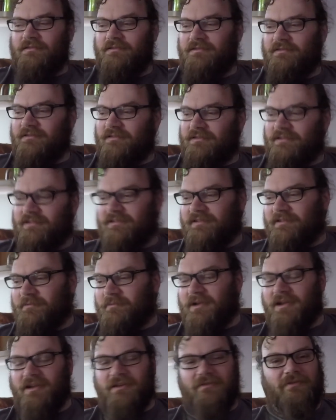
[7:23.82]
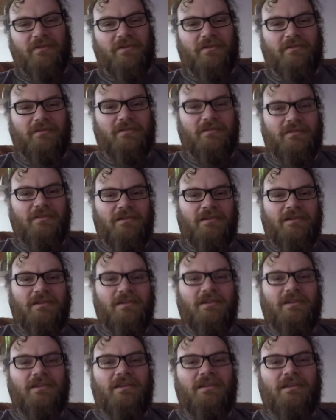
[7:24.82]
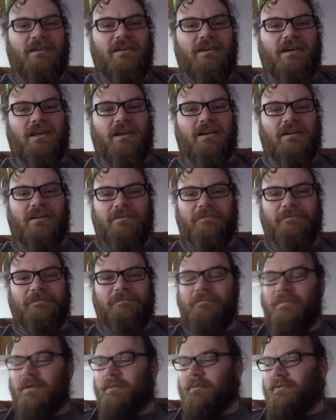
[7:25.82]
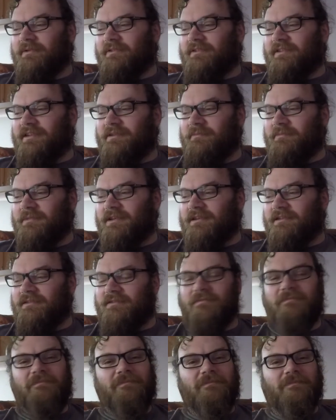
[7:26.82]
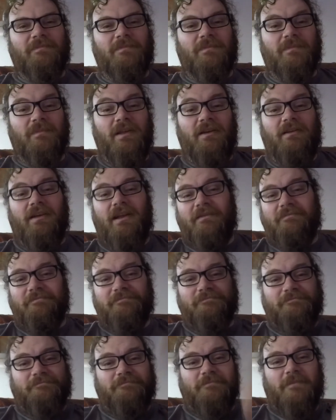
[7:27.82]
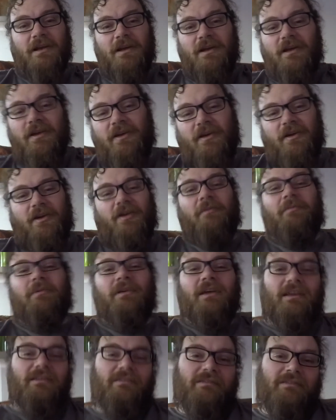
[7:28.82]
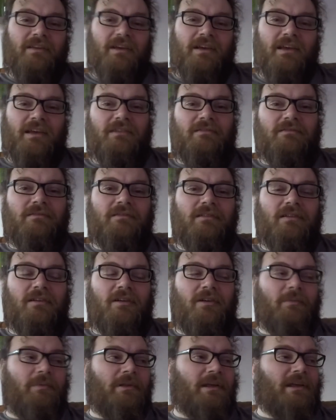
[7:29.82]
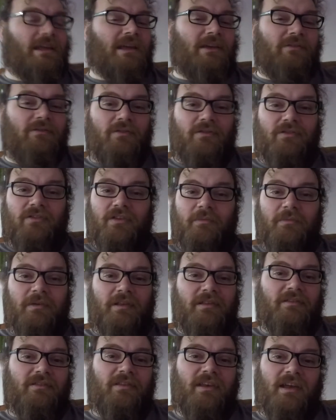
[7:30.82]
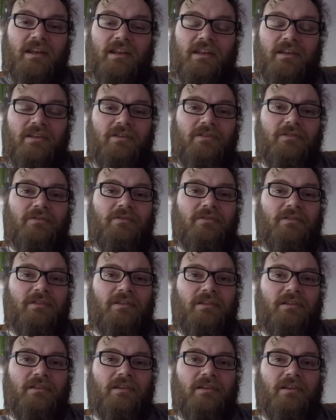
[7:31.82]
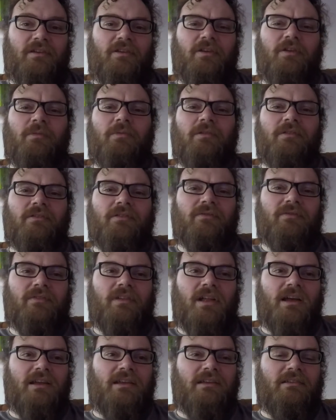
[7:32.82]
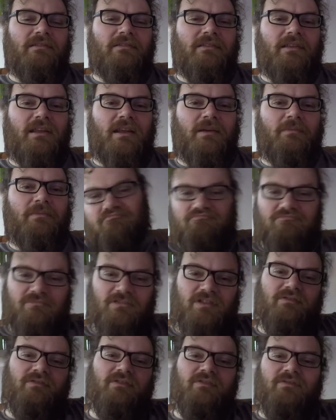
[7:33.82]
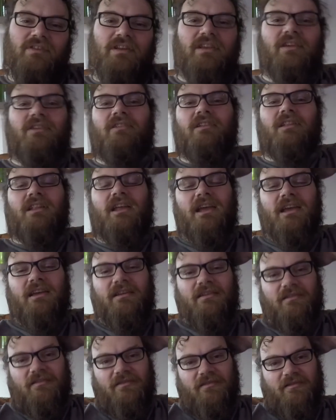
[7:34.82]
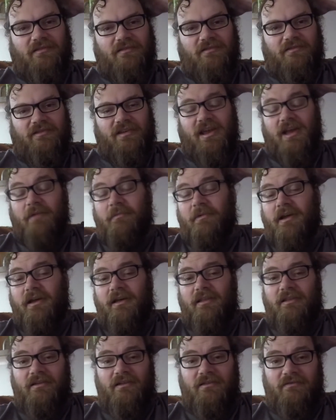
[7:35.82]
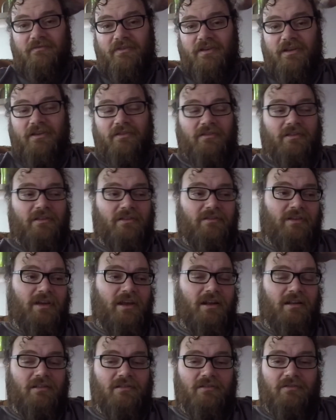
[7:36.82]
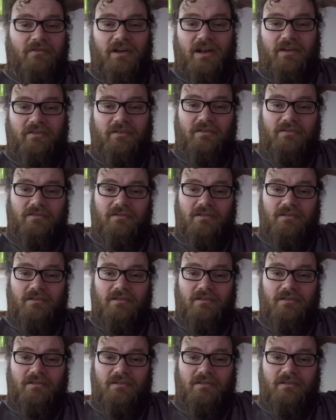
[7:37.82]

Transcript: or at least the microphone. I don't know. Maybe he wants to eat me. Alright. Hope you guys dug it. I hope that gave you some insight into using a GoPro as a vlogging setup. Give the video a like. Check out my other videos on the channel or whatever.